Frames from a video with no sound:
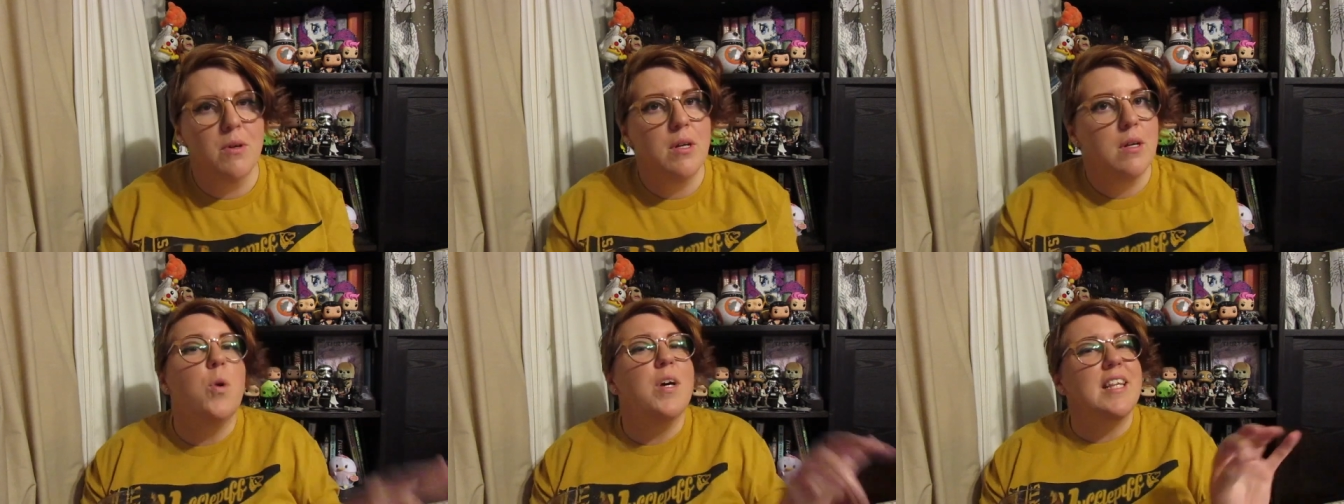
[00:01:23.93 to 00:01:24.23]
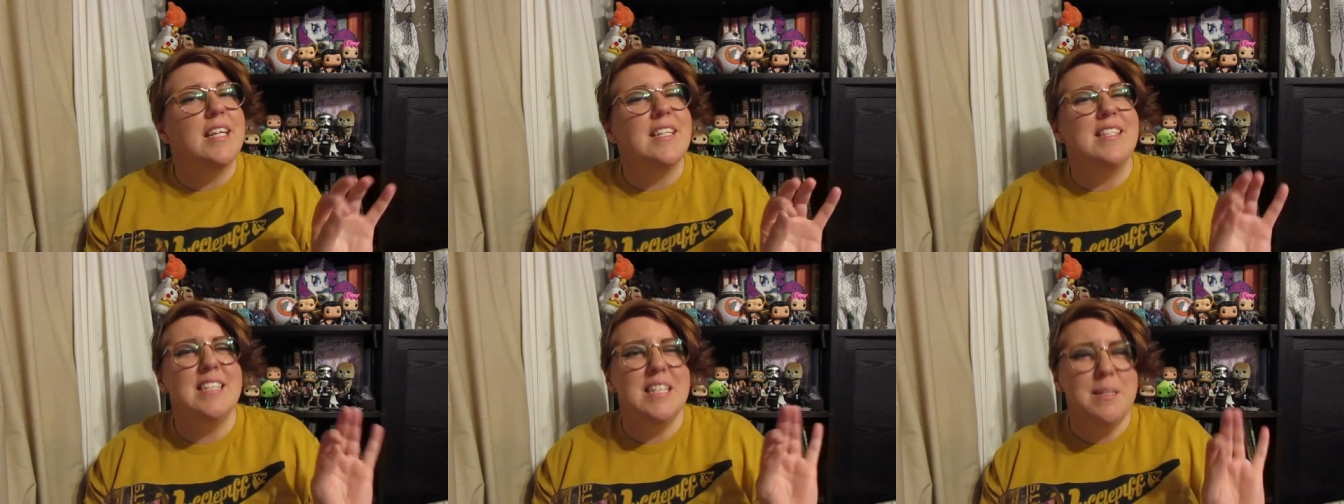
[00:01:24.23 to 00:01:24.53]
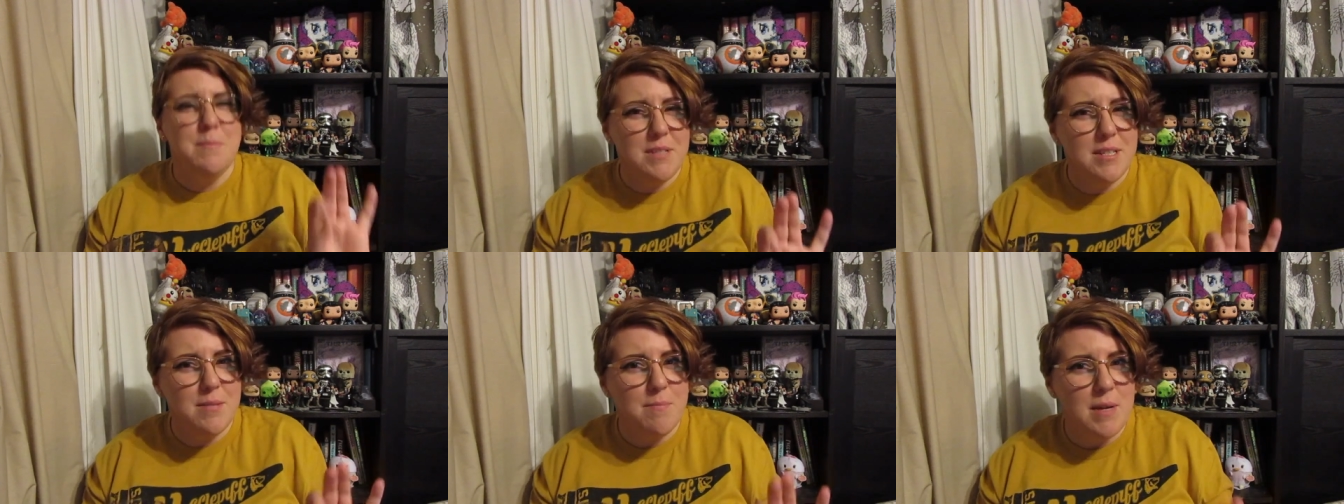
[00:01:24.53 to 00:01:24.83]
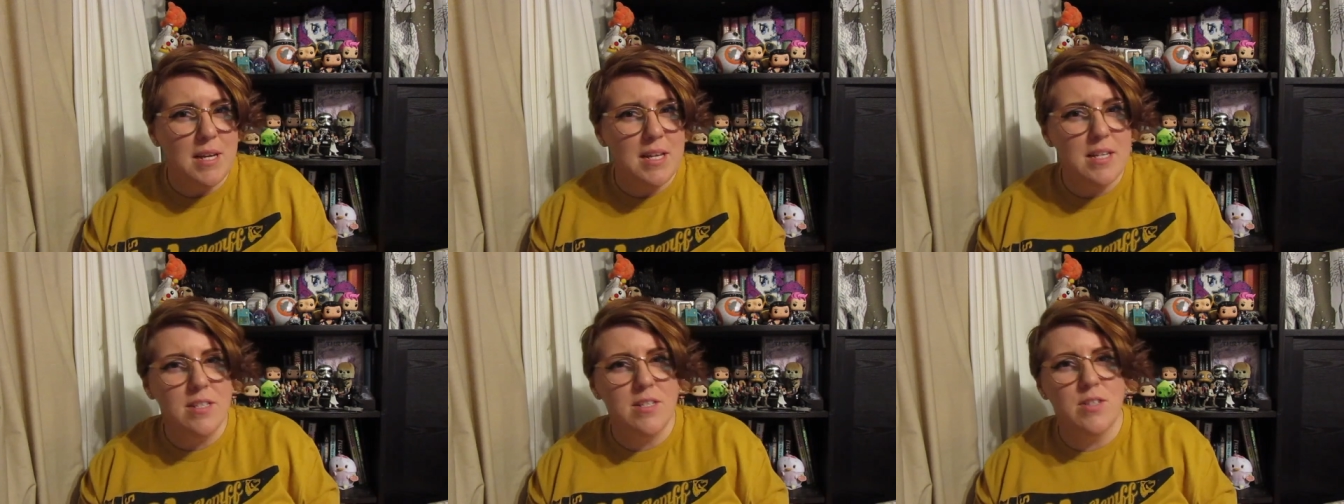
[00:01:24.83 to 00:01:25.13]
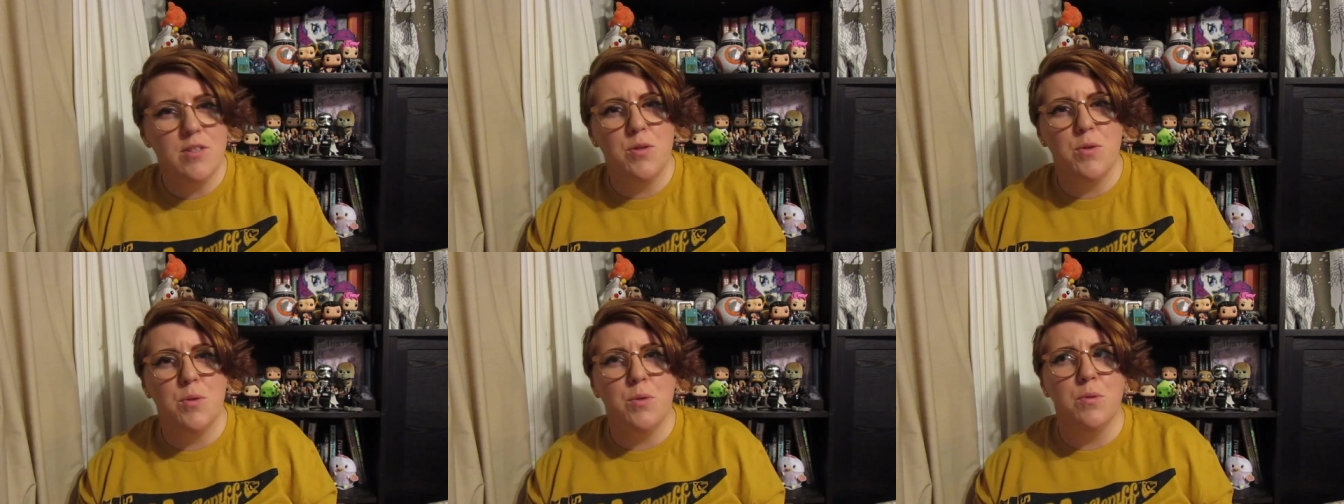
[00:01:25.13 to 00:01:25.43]
What that seems to mean
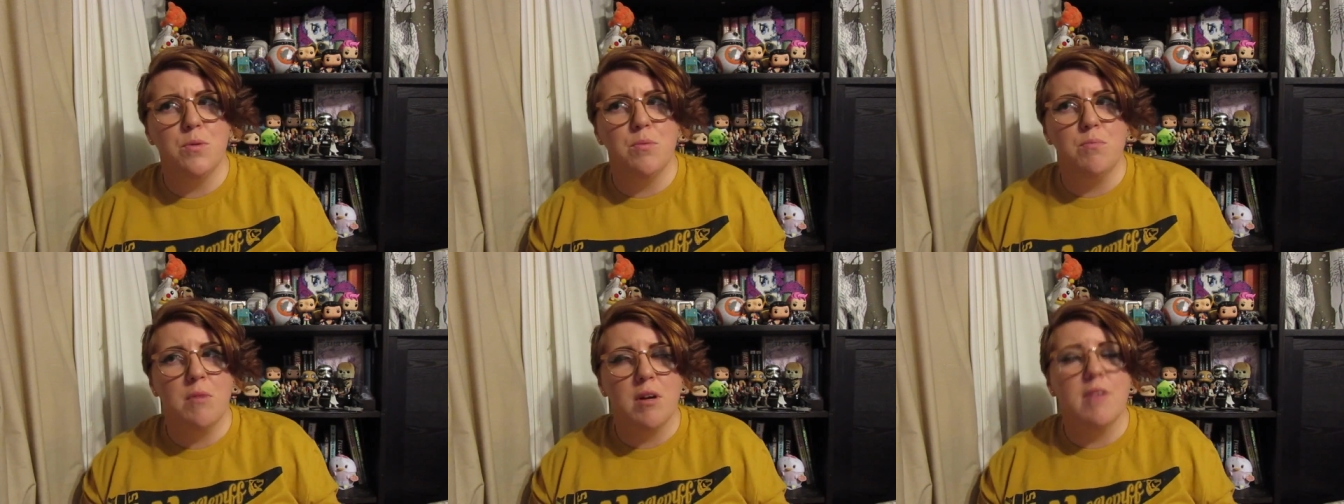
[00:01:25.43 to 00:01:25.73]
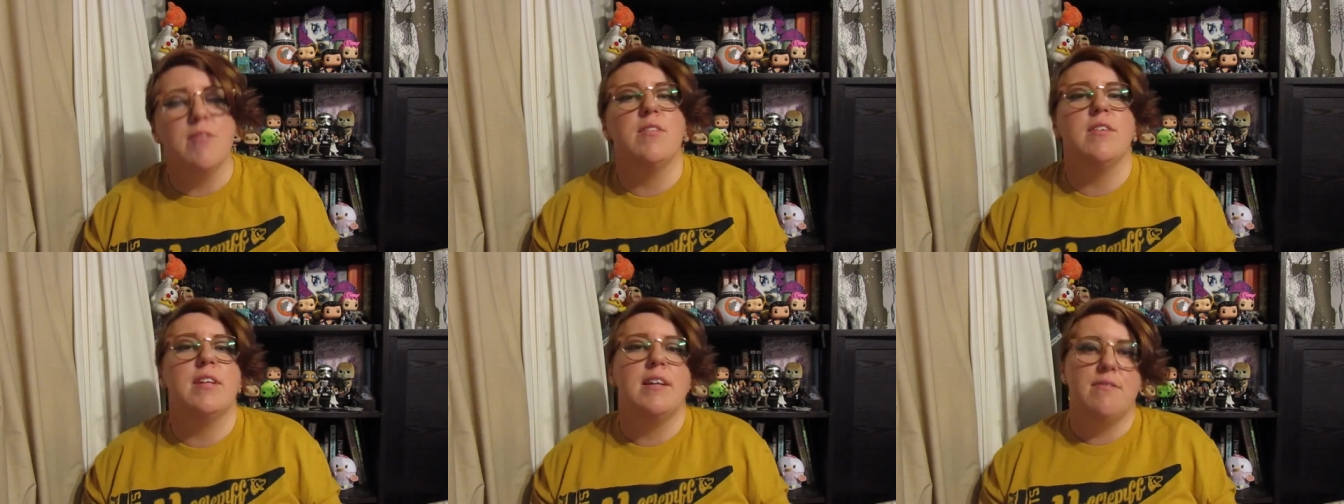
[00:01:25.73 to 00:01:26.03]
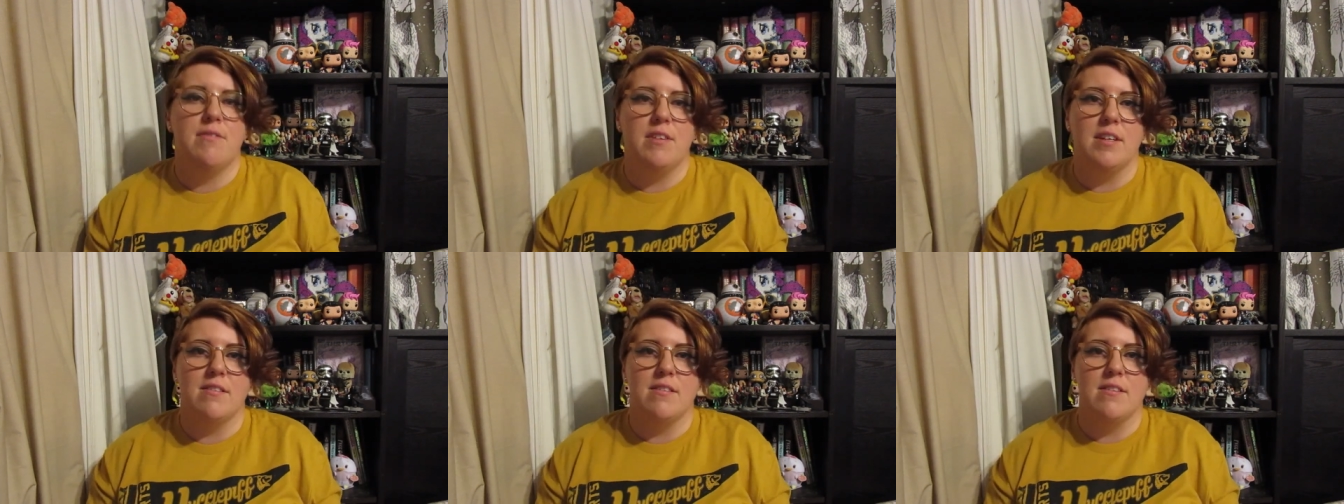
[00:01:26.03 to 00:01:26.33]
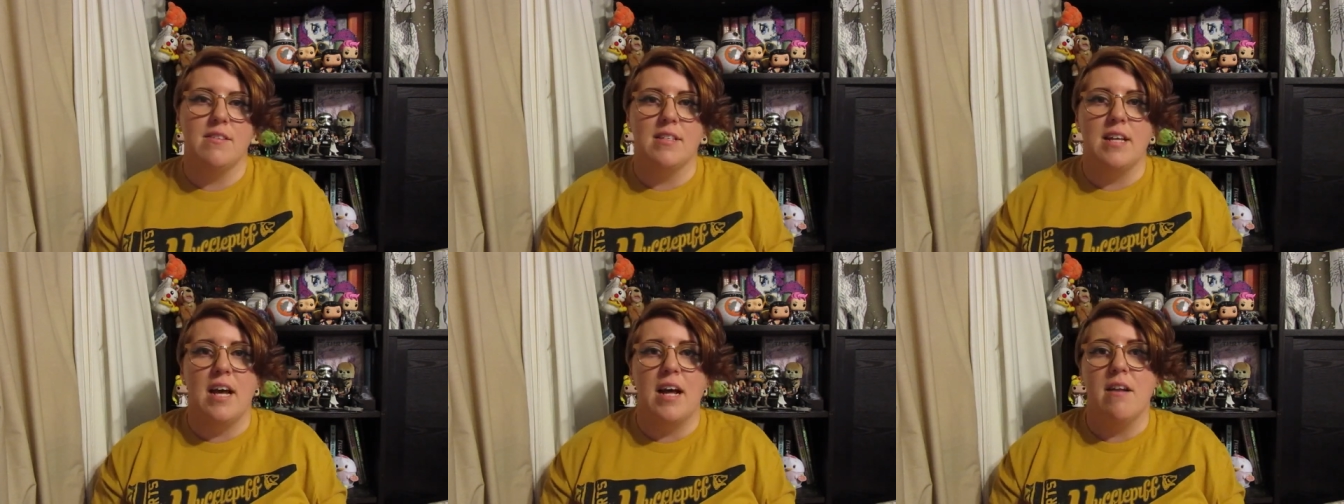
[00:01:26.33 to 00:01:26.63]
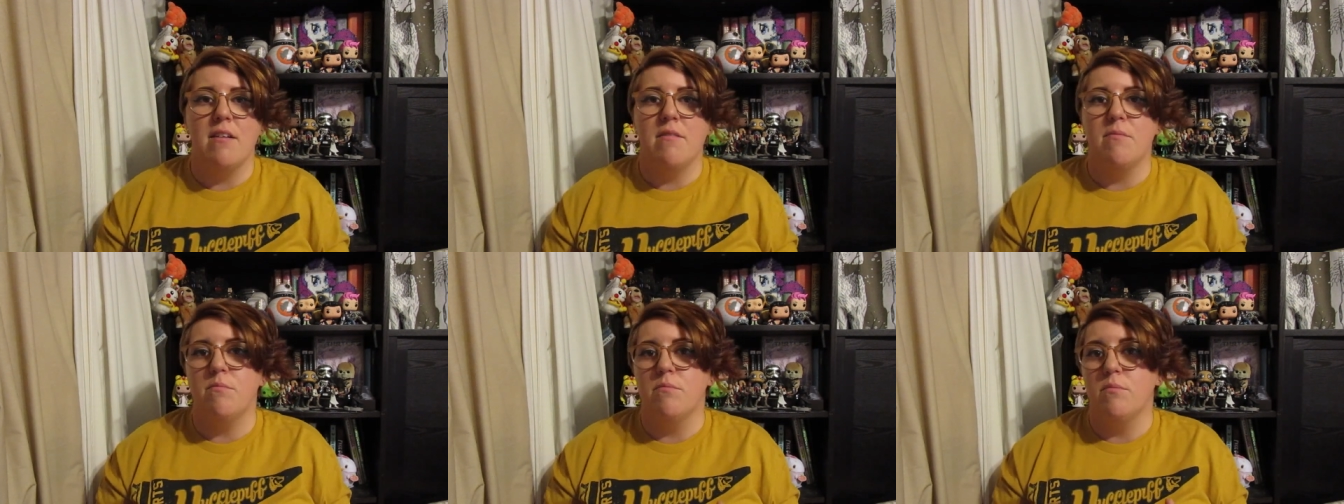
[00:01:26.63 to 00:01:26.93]
to Marvel Netflix is
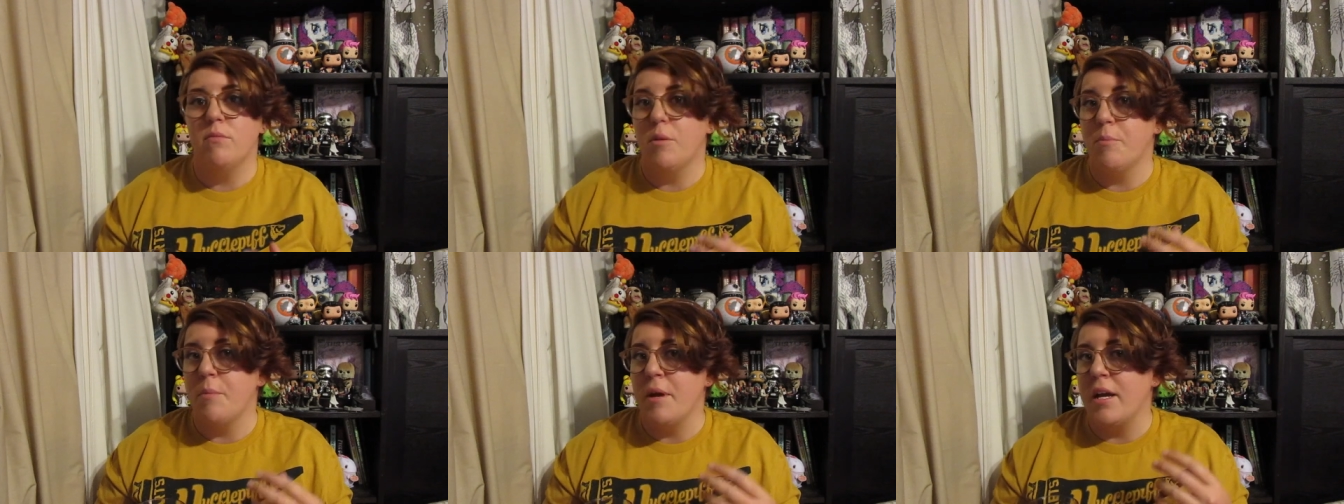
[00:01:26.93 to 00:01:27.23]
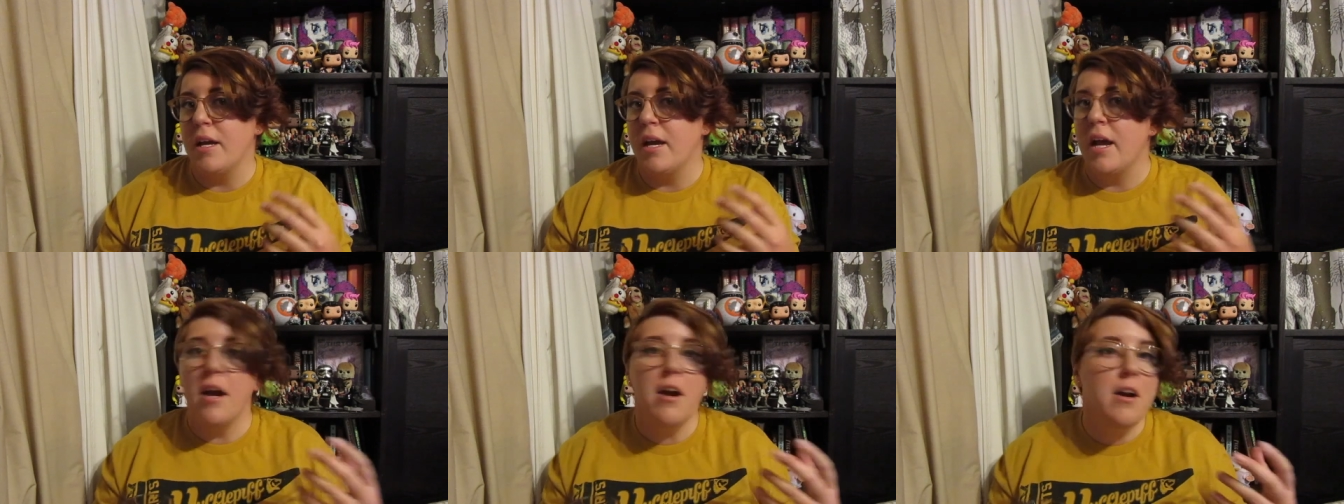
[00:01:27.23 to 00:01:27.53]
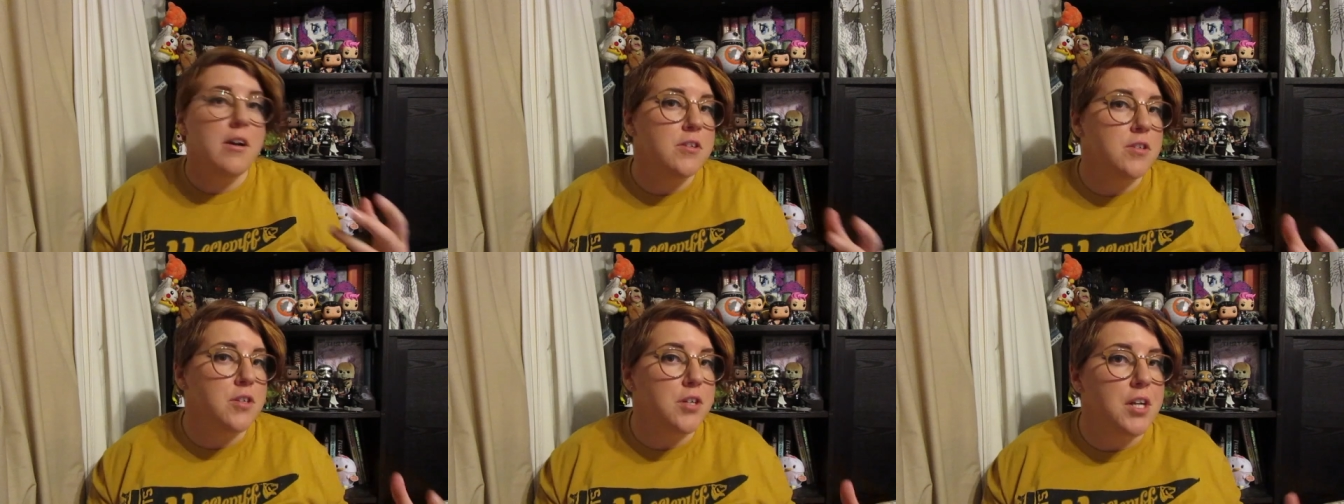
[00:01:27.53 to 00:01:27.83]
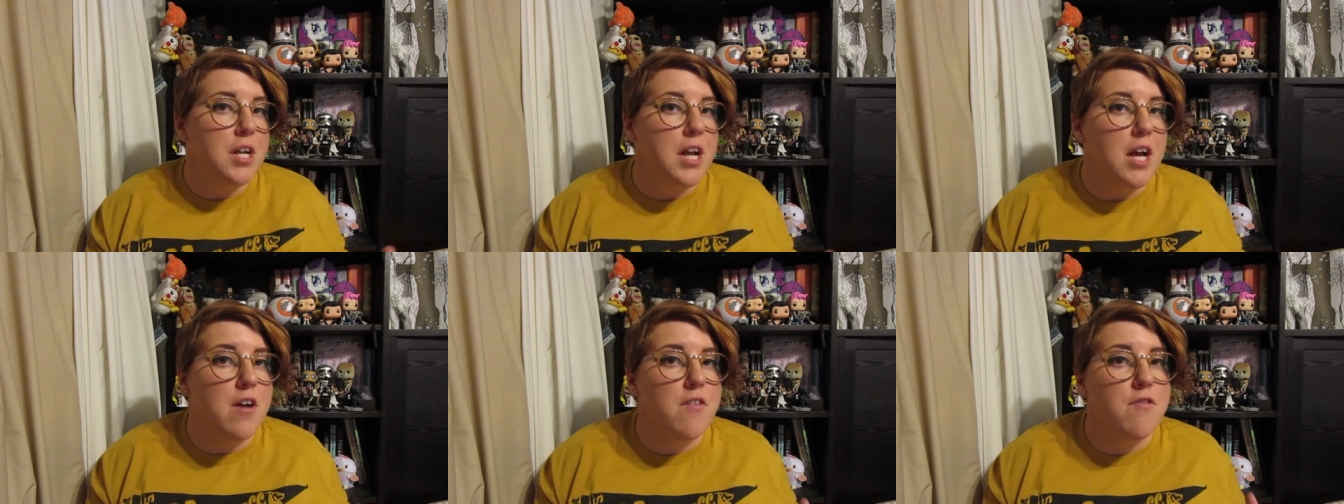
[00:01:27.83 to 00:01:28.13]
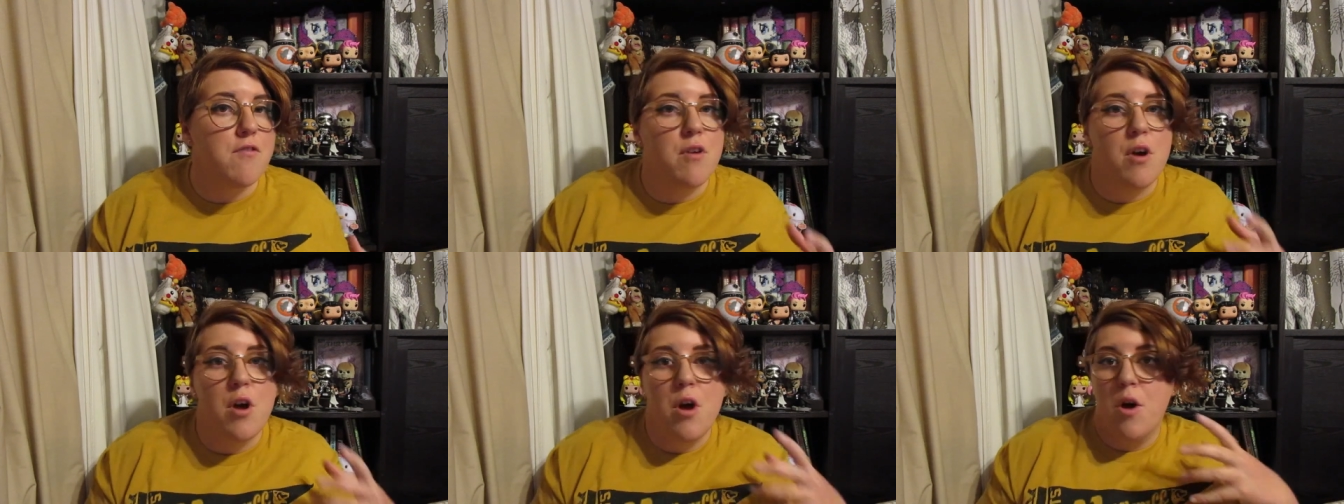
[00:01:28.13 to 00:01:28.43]
that the main character can
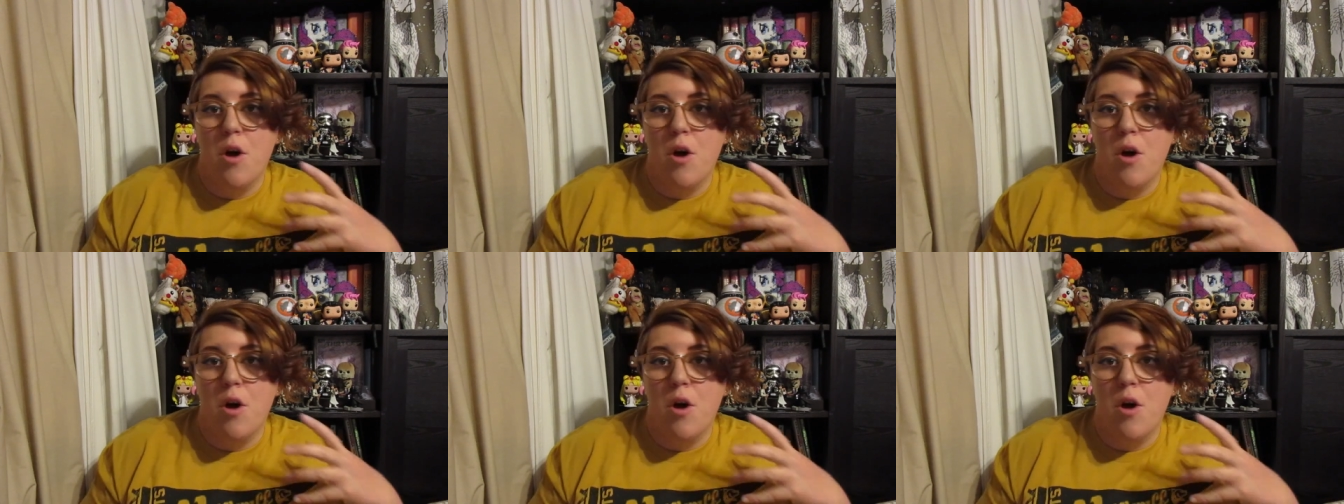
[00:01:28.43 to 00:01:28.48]
have